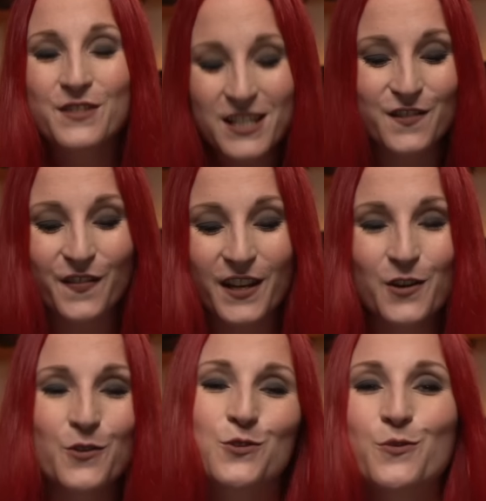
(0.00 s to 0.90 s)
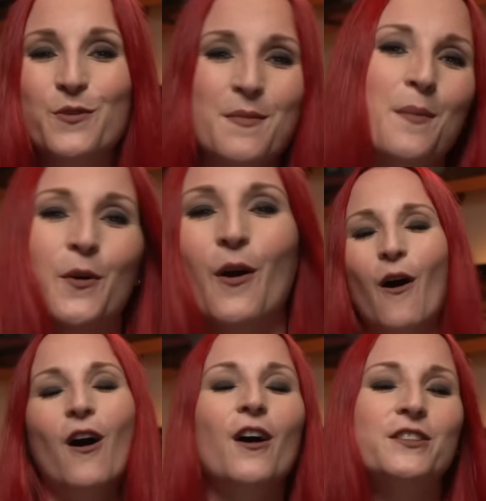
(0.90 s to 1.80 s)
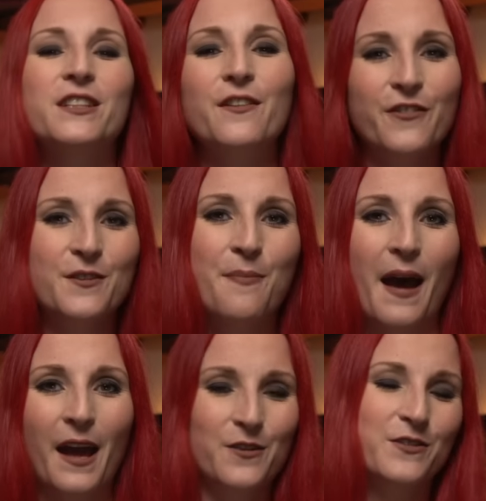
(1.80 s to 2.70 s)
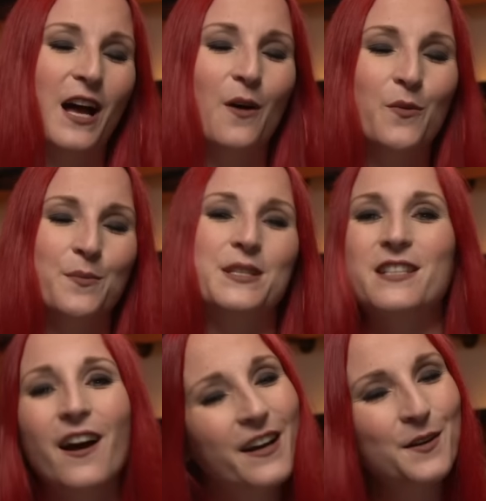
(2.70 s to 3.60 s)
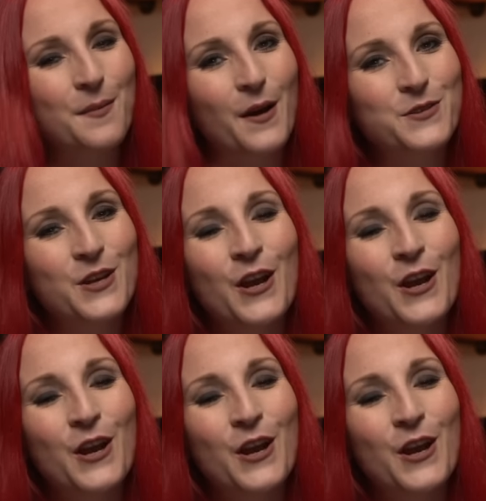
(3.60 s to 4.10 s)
this video to remember all the different patterns I will be talking about,